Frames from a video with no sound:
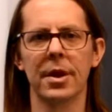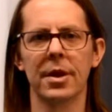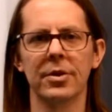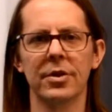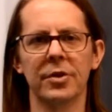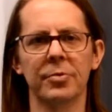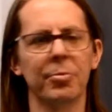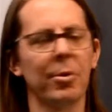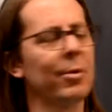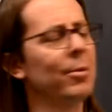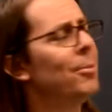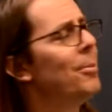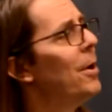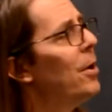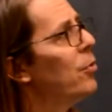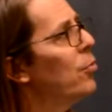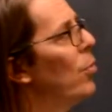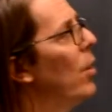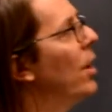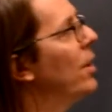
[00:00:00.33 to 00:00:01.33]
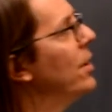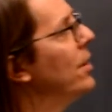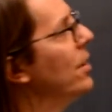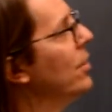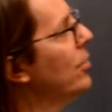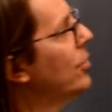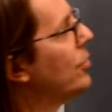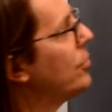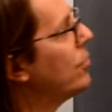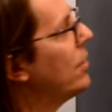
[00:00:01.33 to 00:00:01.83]
This problem about a rocket
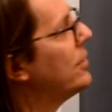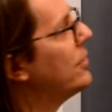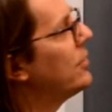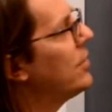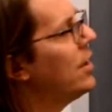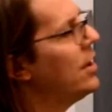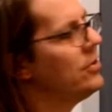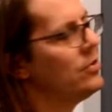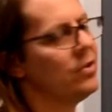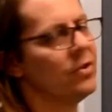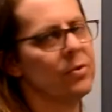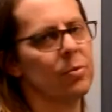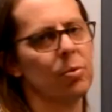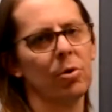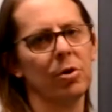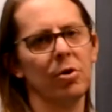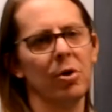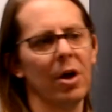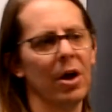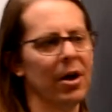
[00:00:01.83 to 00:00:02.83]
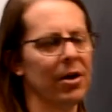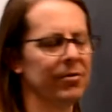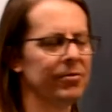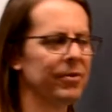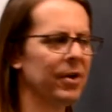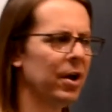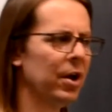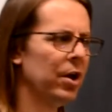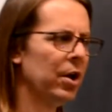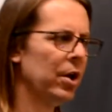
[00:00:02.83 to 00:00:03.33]
illustrates cases where you
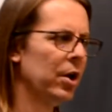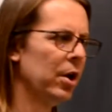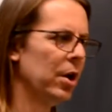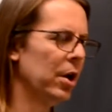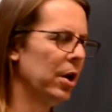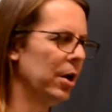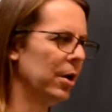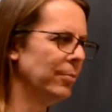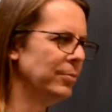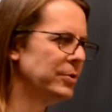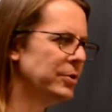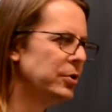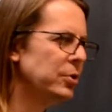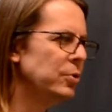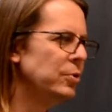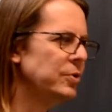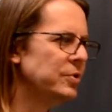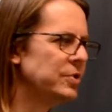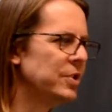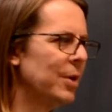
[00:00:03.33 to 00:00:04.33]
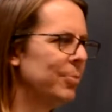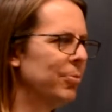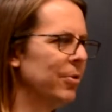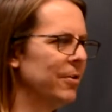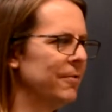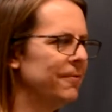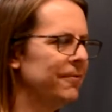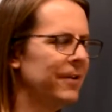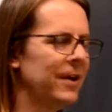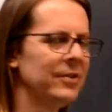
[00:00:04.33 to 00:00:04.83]
have um, two
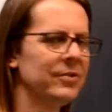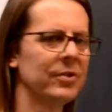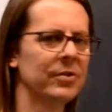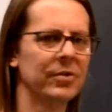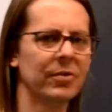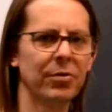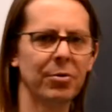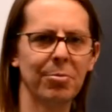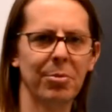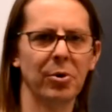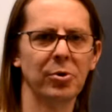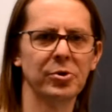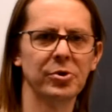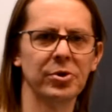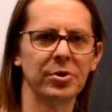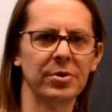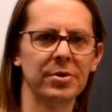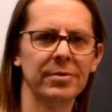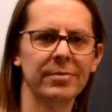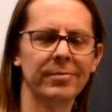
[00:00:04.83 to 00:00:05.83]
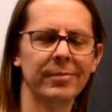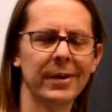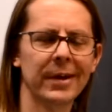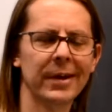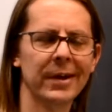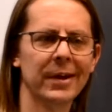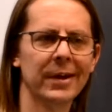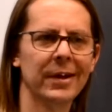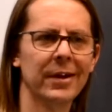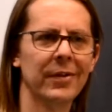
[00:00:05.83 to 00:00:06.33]
separate phases of the motion
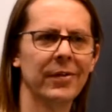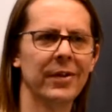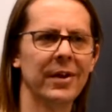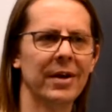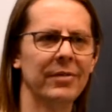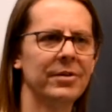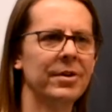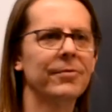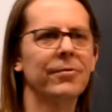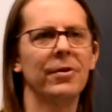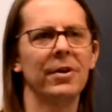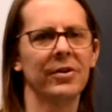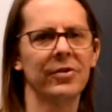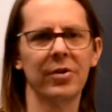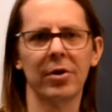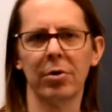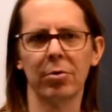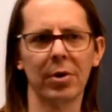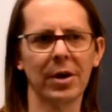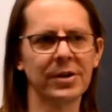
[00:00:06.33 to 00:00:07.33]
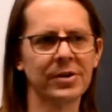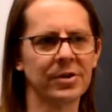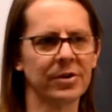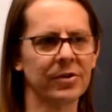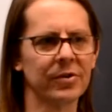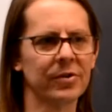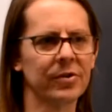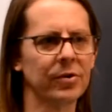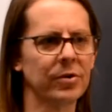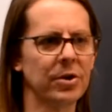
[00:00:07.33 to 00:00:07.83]
that have different
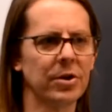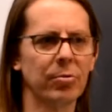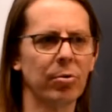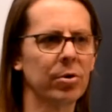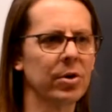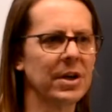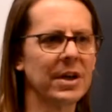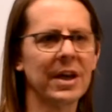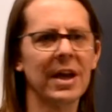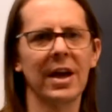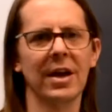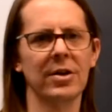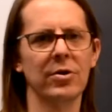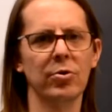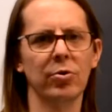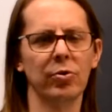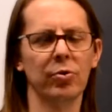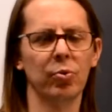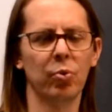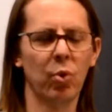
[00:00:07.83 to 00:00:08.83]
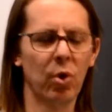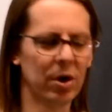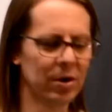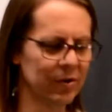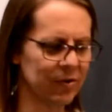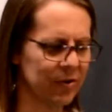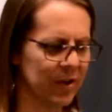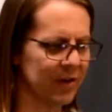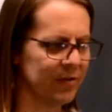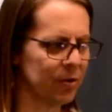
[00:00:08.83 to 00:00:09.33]
accelerations, so you really can't use
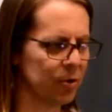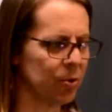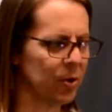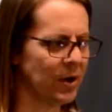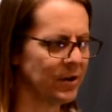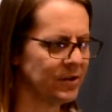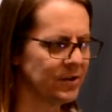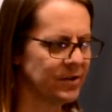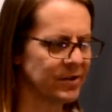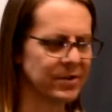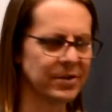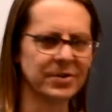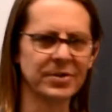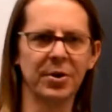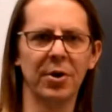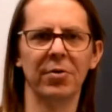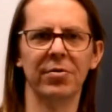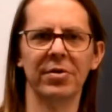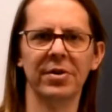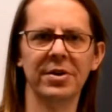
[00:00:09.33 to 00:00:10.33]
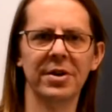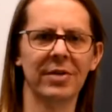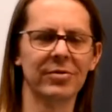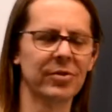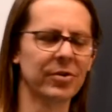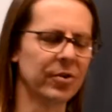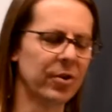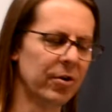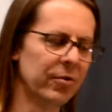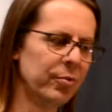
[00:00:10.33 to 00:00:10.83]
one set of equations to solve it. You have
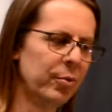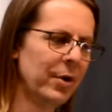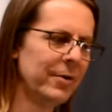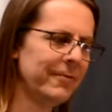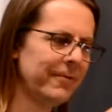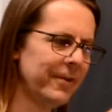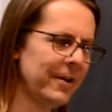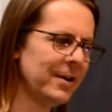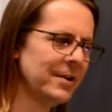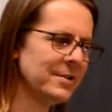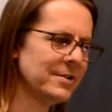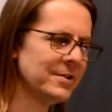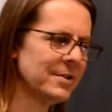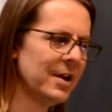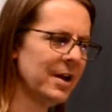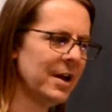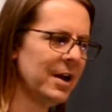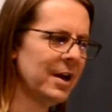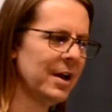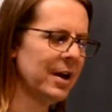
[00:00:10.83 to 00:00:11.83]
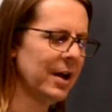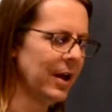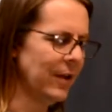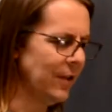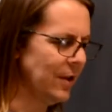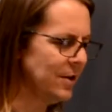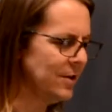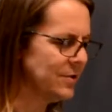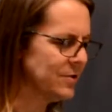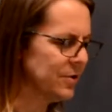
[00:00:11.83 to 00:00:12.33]
to solve one phase, and
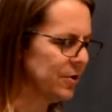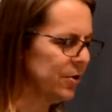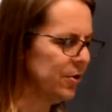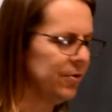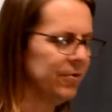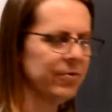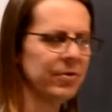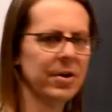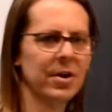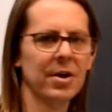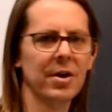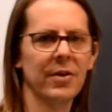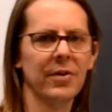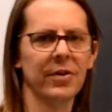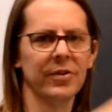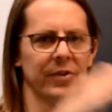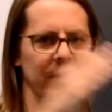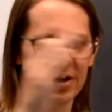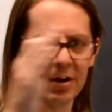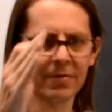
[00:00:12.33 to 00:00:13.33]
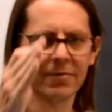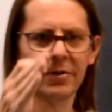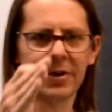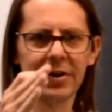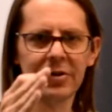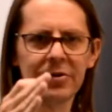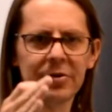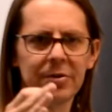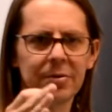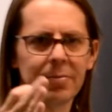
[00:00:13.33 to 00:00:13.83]
then you solve the second
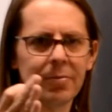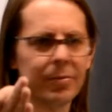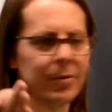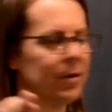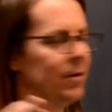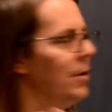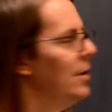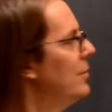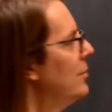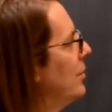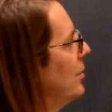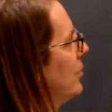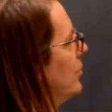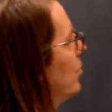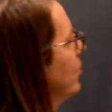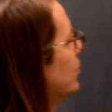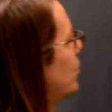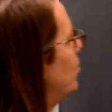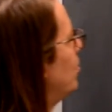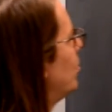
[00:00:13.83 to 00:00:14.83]
phase. All right, so it's sort of a